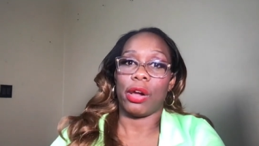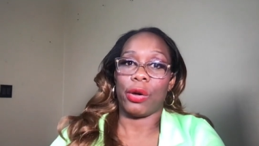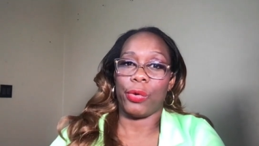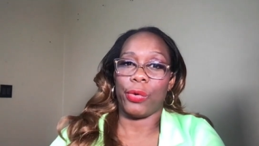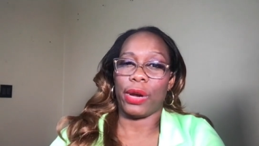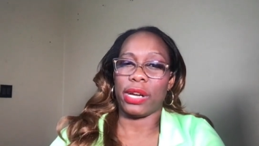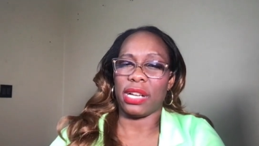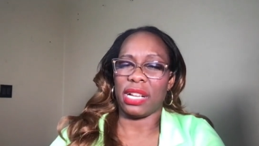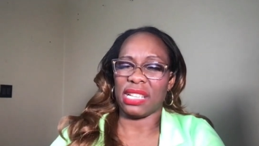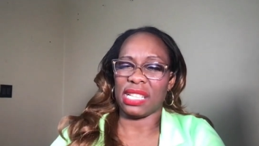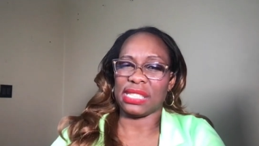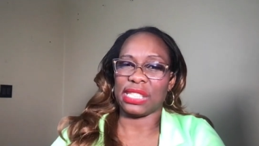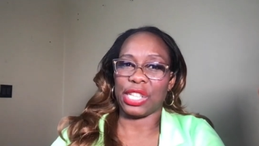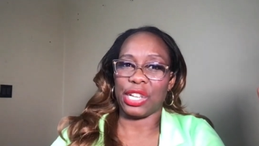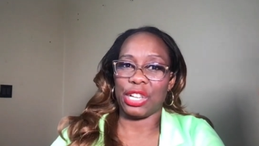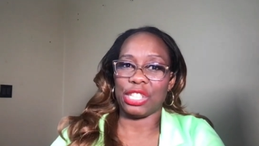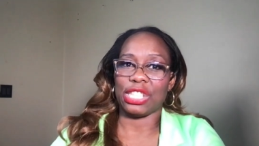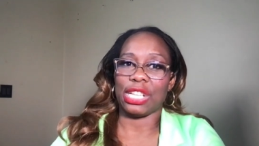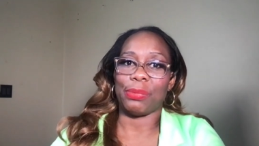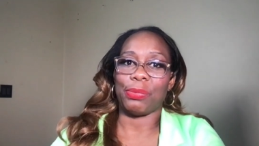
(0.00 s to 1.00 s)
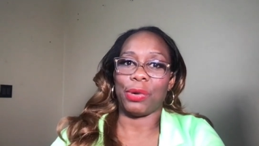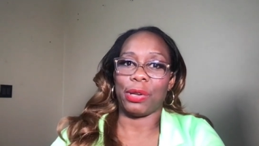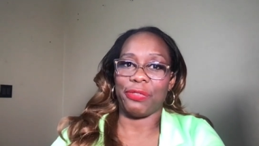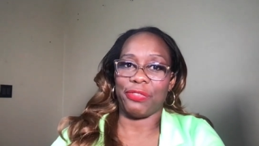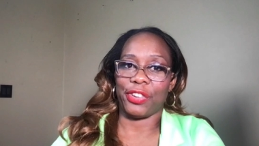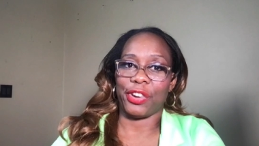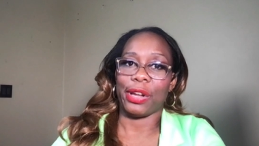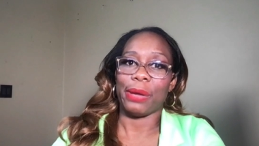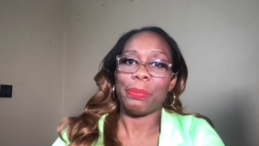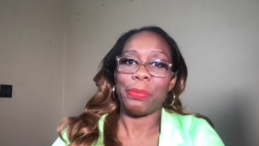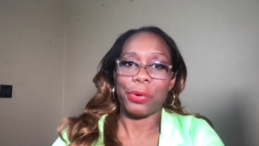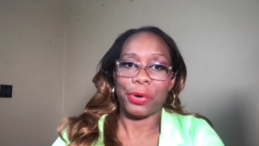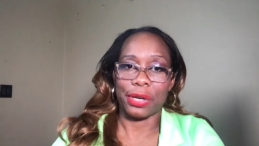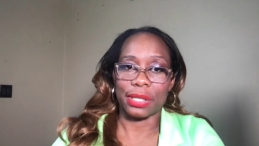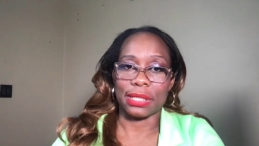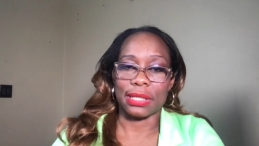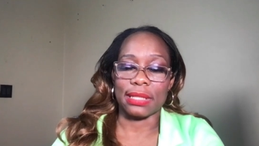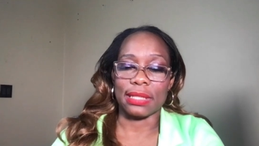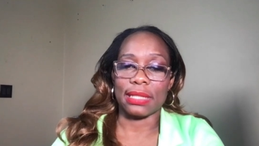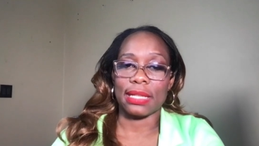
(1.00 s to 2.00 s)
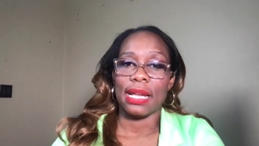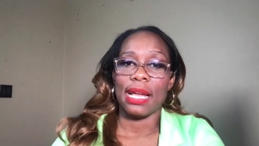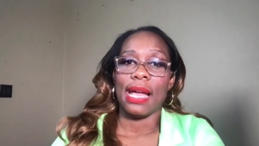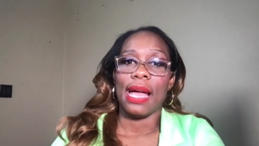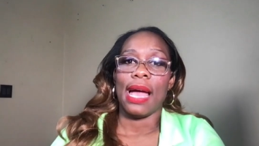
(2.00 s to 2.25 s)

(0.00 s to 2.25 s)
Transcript: who are not as urgent but very important.